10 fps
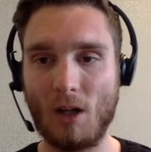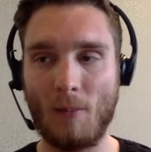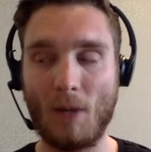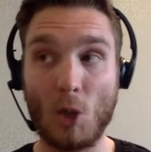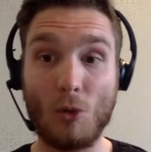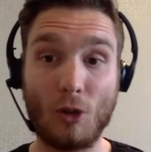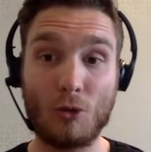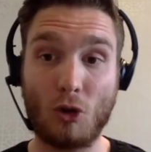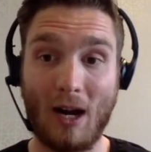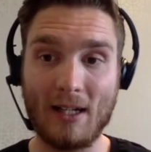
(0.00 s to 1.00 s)
Um, I also
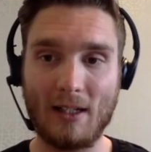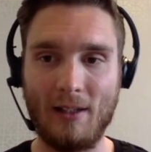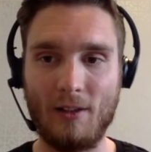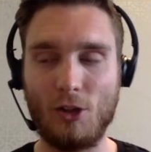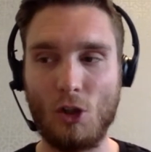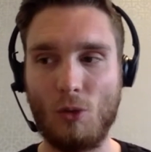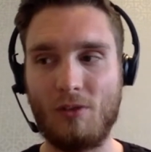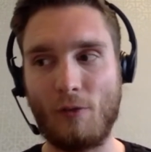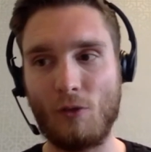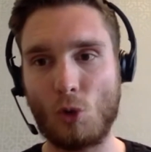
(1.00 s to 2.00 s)
track and use different